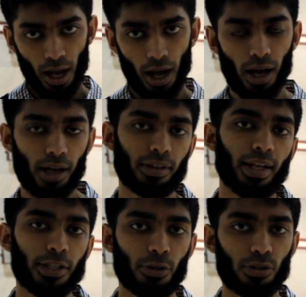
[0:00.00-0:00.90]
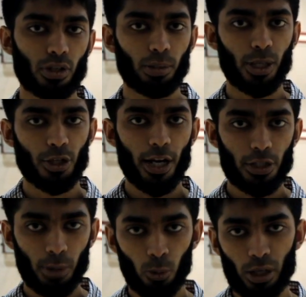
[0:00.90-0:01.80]
And the next year it's going to be
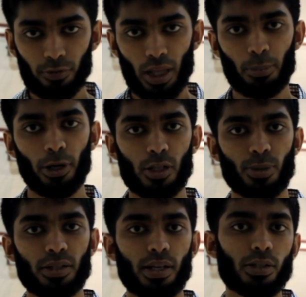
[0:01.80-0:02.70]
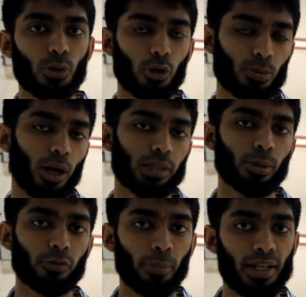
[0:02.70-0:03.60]
changing, but whatever that prayer space is, you're
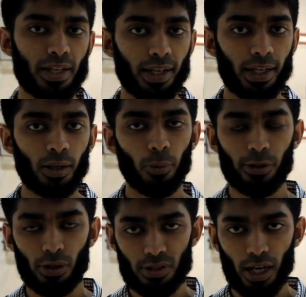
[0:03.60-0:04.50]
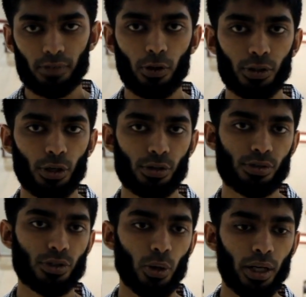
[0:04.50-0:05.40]
responsible for maintaining it, whether assigning volunteers
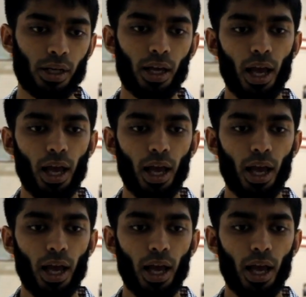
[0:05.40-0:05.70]
and so on.